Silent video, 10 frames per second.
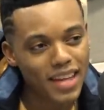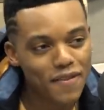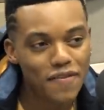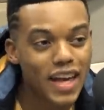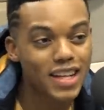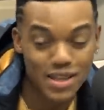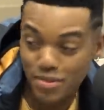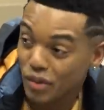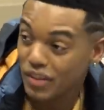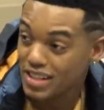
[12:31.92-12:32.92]
In fantasy
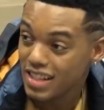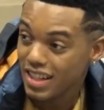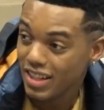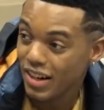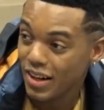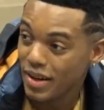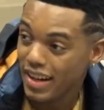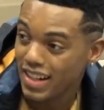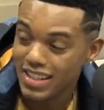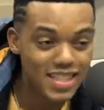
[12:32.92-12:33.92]
movies, you know what I
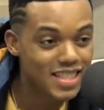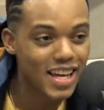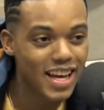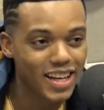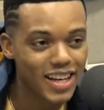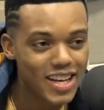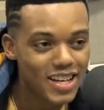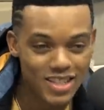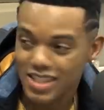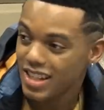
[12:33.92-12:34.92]
mean, and and seeing
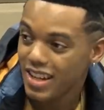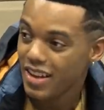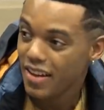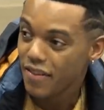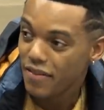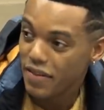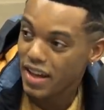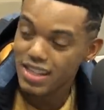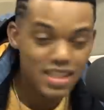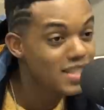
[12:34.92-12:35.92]
fantasy science fiction,
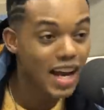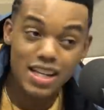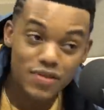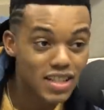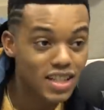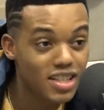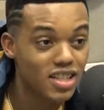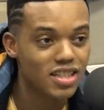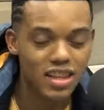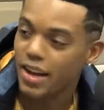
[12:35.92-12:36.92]
fantasy science fiction, and
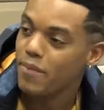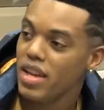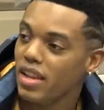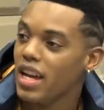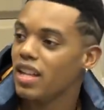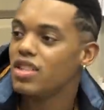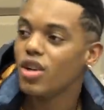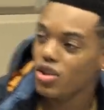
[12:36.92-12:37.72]
you're just like like show.